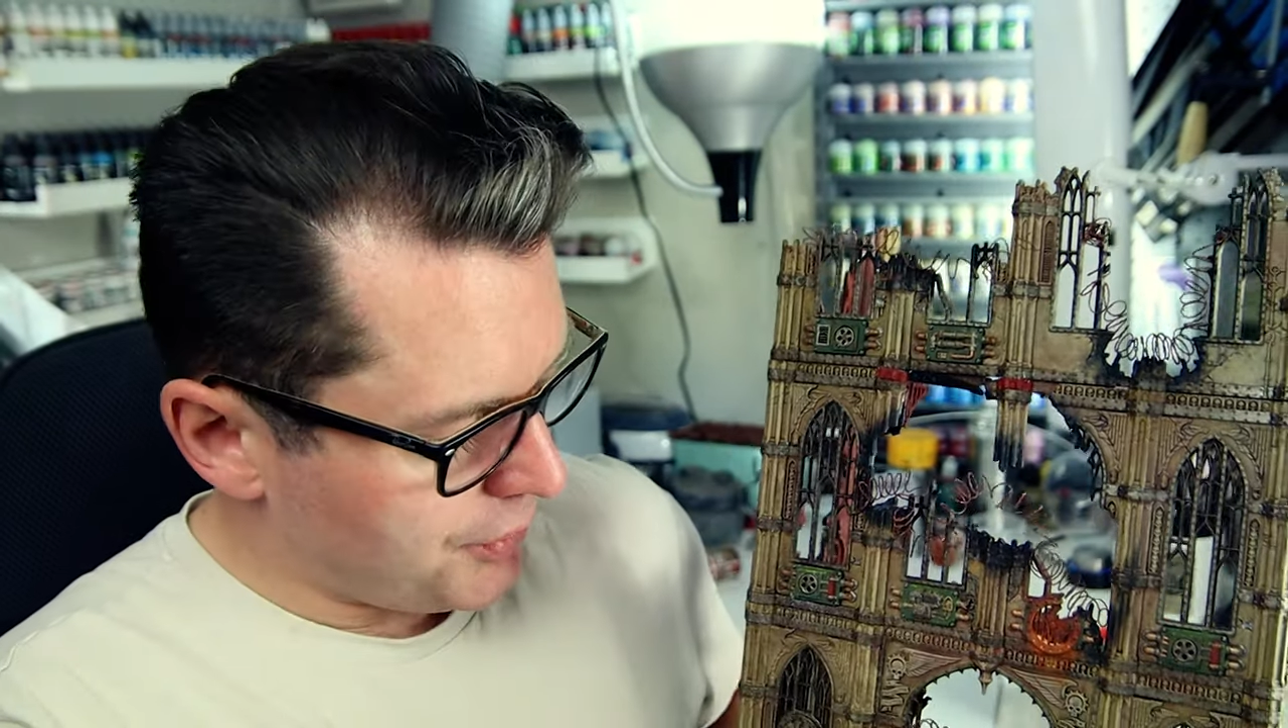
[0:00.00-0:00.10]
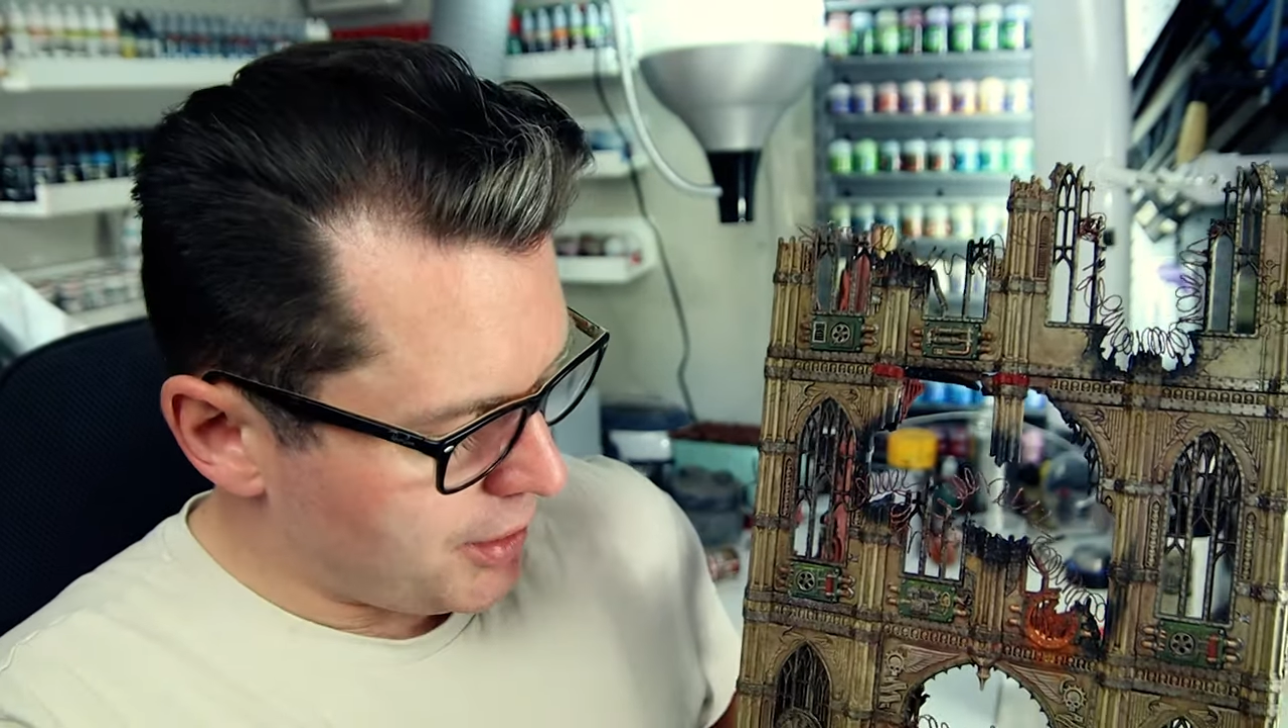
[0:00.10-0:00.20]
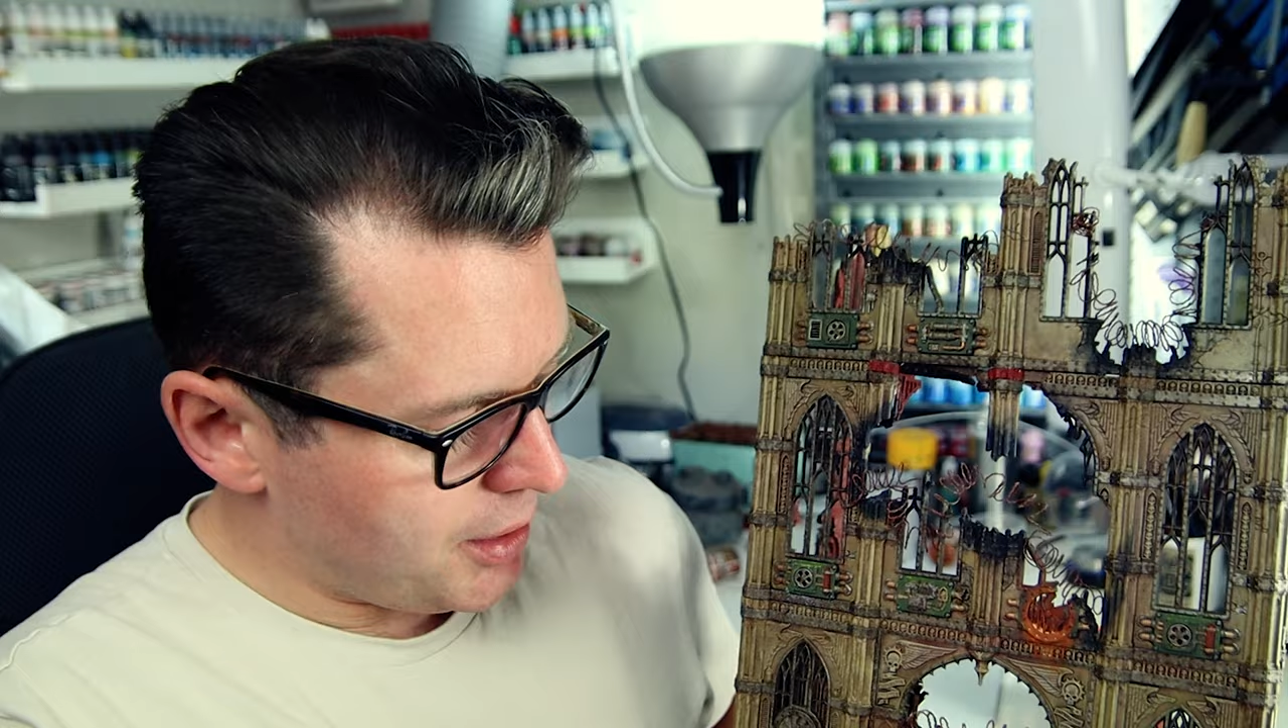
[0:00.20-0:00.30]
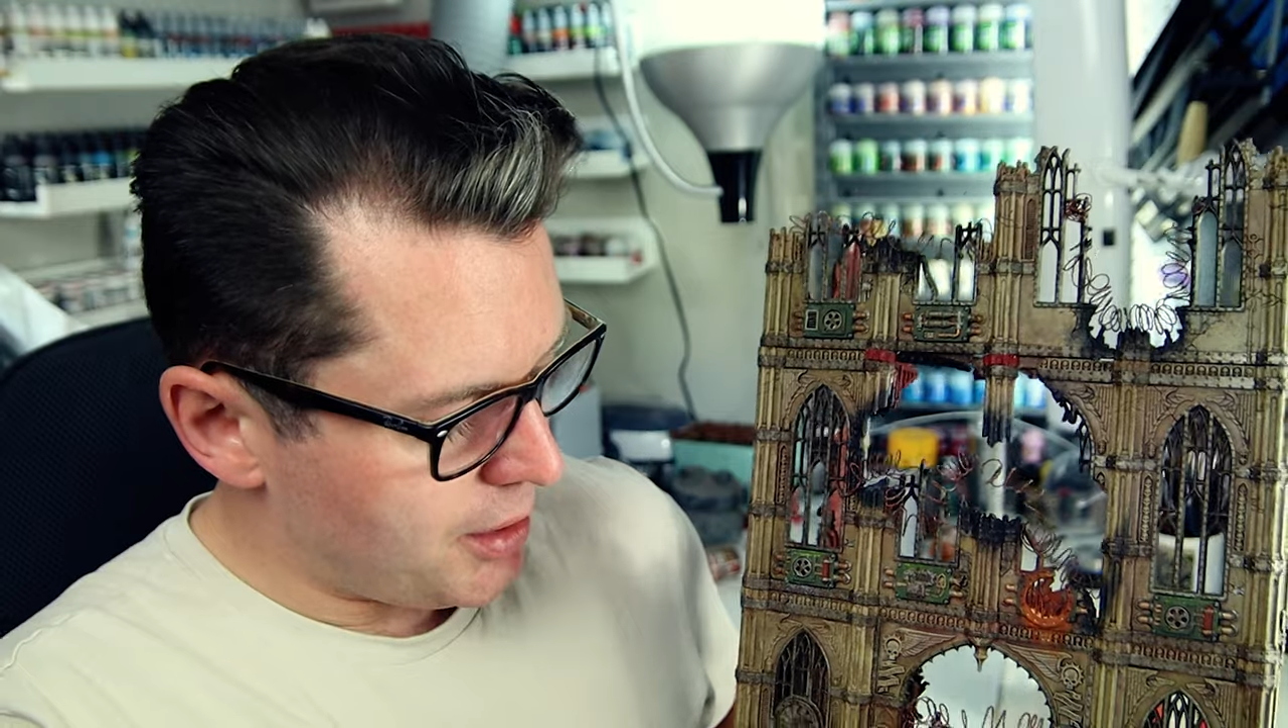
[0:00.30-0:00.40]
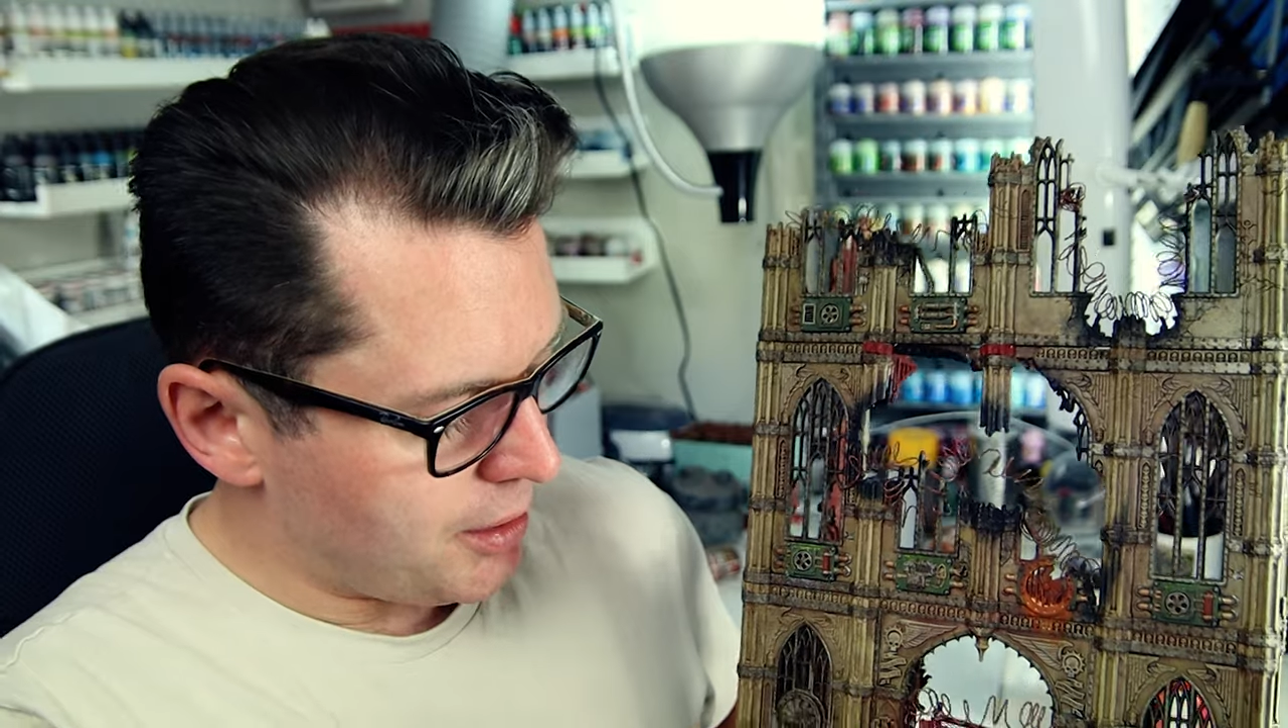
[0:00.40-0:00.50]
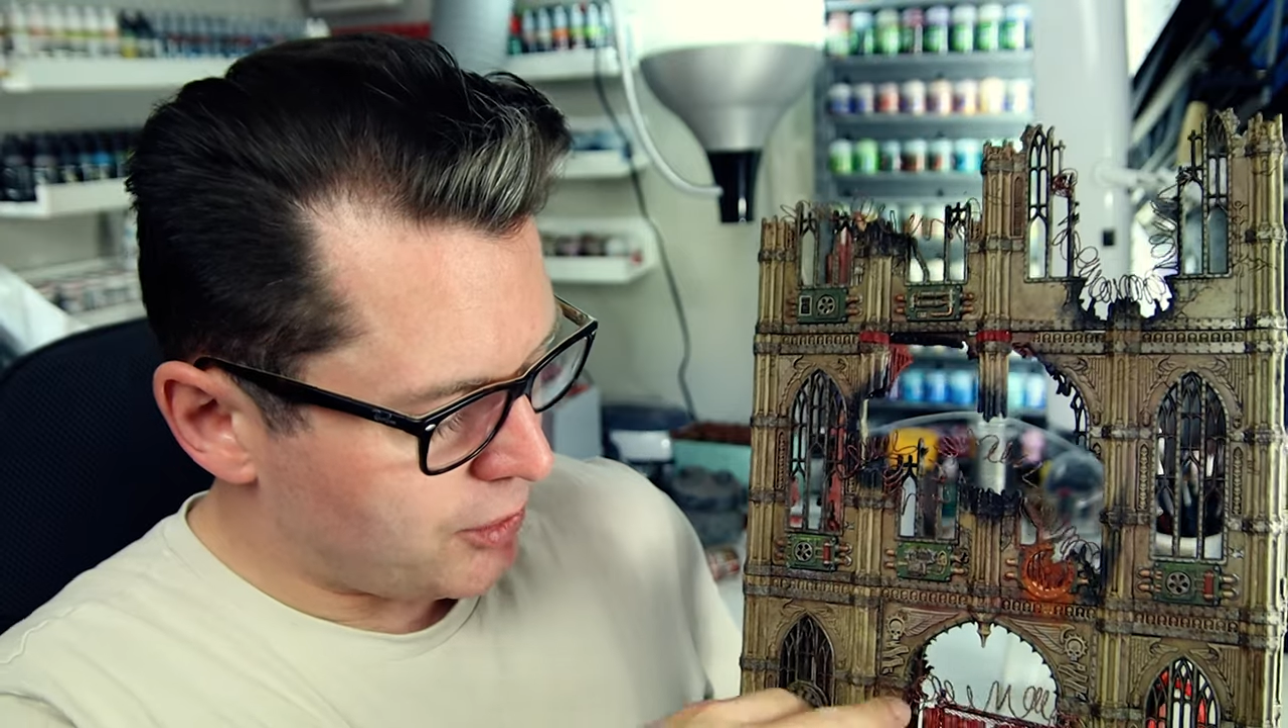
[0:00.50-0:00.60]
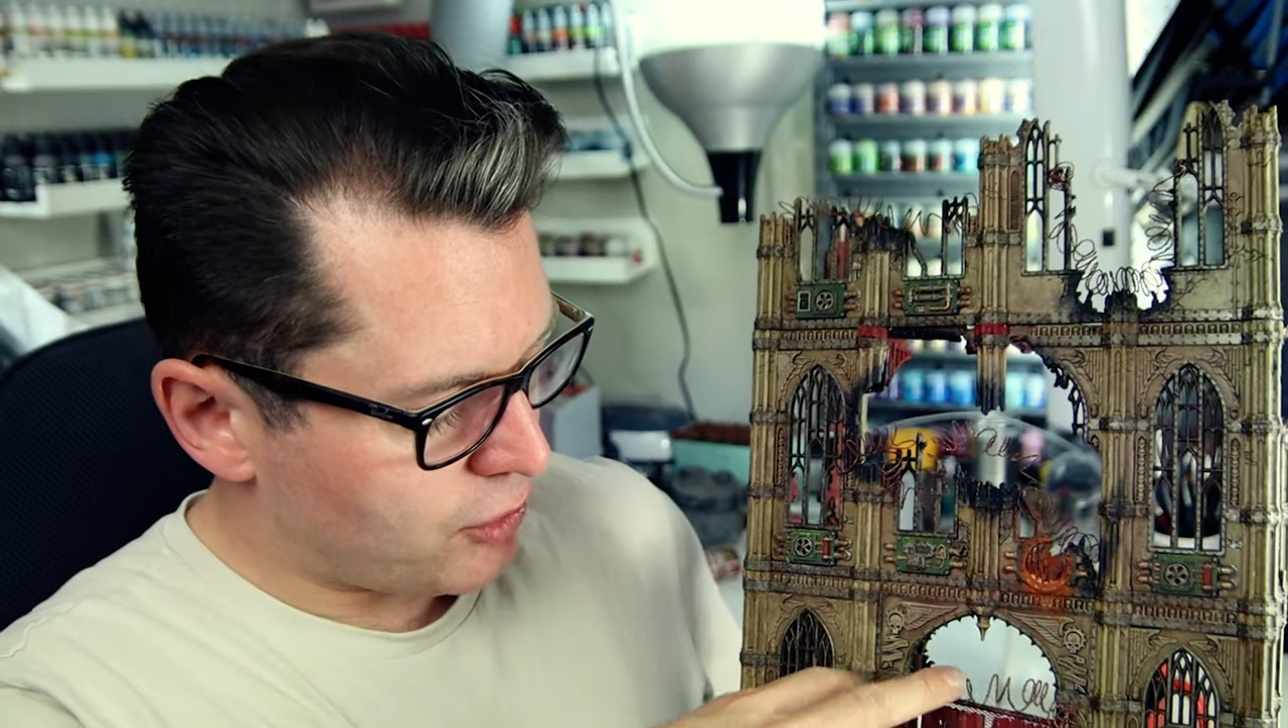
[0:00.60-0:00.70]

the